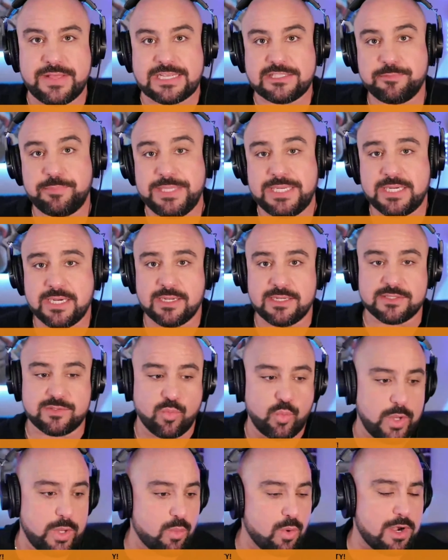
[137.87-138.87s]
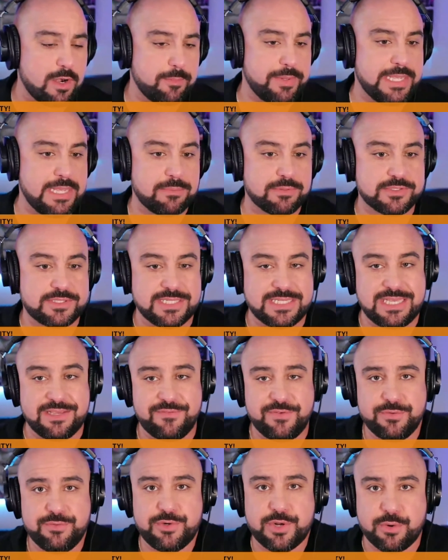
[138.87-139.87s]
That's because we want to be able to
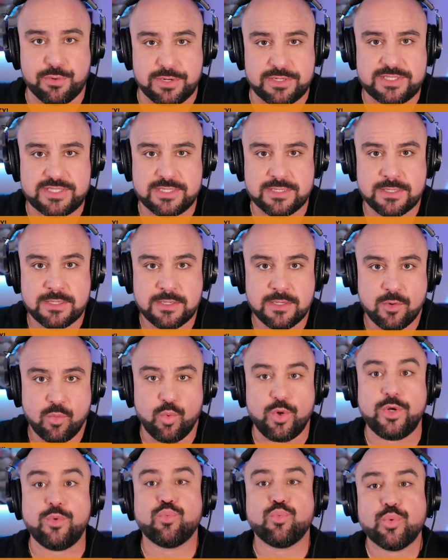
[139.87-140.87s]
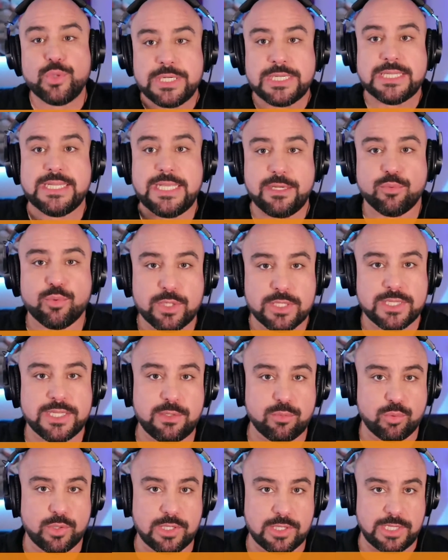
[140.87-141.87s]
give you notice. We really,
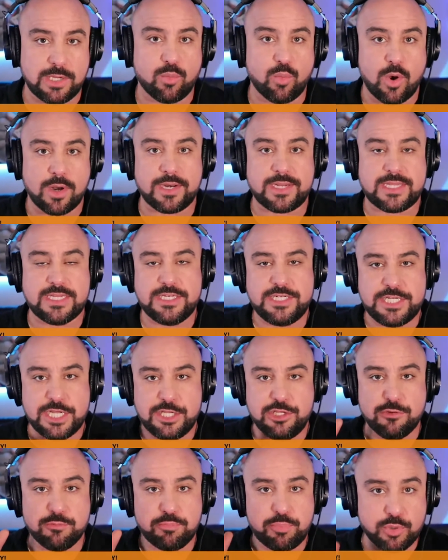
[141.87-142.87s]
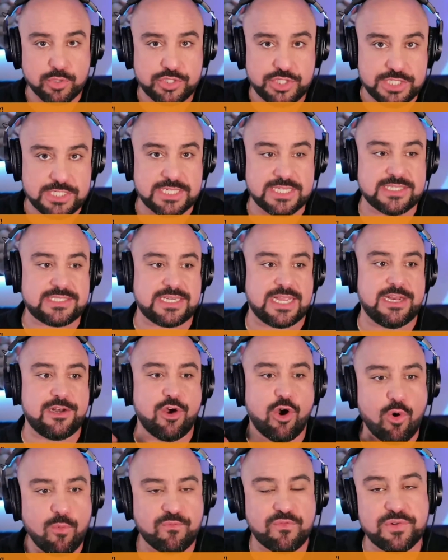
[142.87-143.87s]
really, really want to continue pushing this,
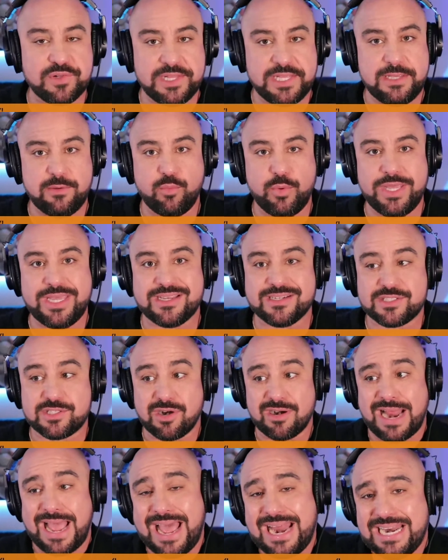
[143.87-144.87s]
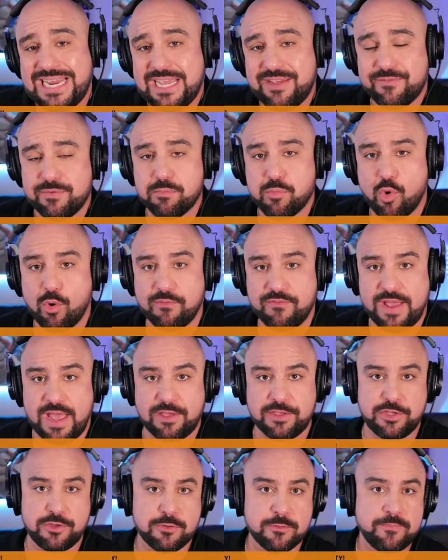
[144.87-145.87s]
and hopefully we can start adding even more
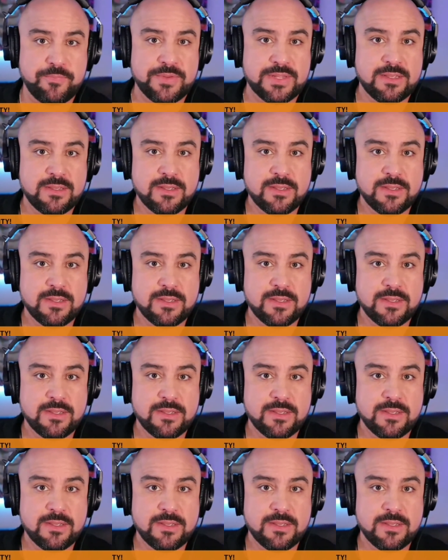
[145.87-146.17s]
value.